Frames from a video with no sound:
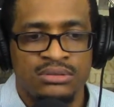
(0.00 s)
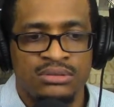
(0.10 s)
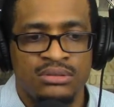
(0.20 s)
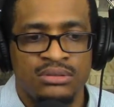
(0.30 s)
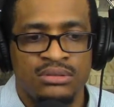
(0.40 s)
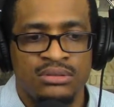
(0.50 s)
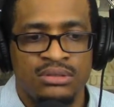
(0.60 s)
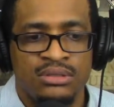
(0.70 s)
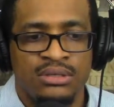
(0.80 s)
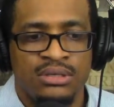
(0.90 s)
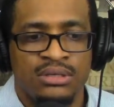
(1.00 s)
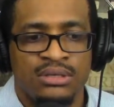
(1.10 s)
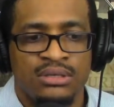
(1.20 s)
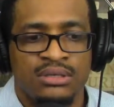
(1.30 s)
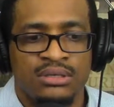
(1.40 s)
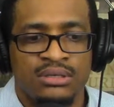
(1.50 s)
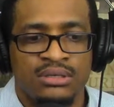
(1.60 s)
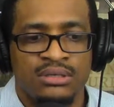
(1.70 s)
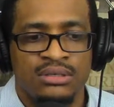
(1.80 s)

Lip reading: Nobody speaks.